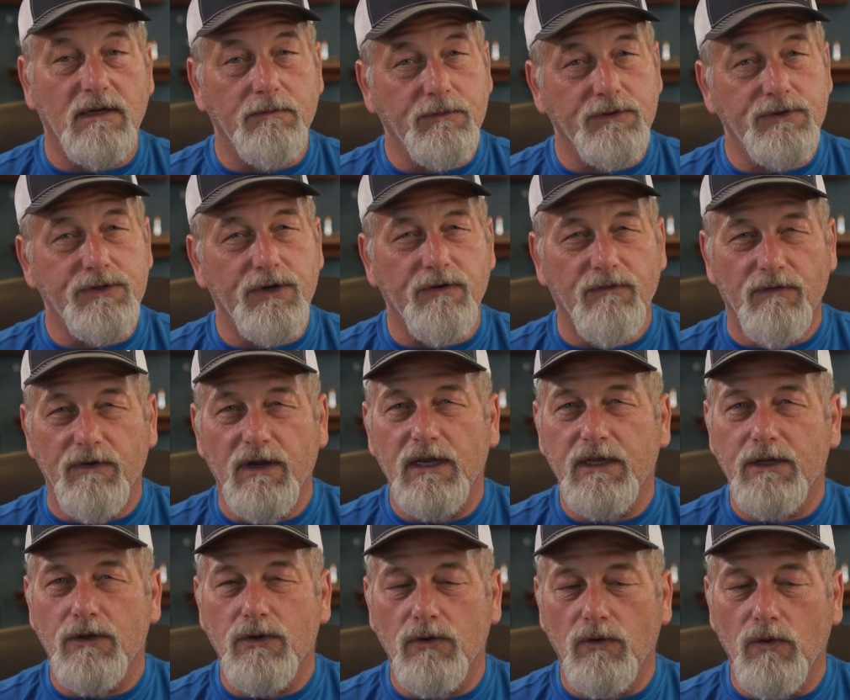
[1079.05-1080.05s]
And I'm going to show you a
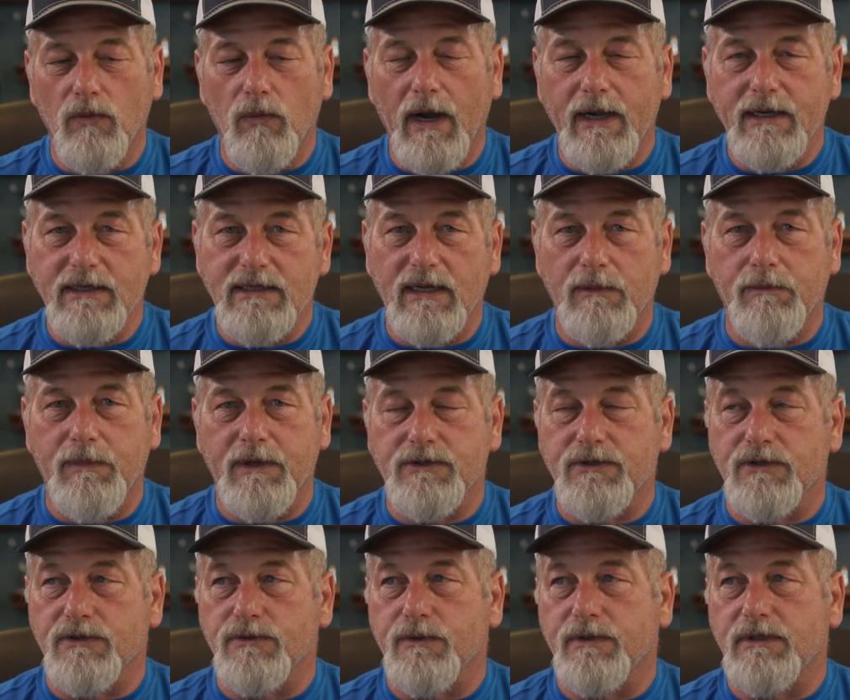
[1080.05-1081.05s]
really cool way to take
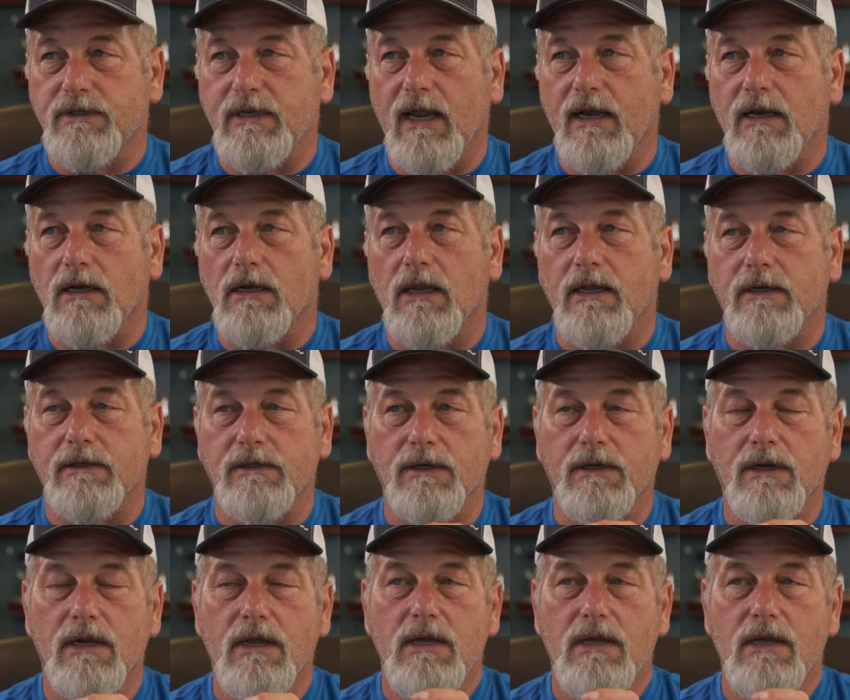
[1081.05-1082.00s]
pictures of the data collector.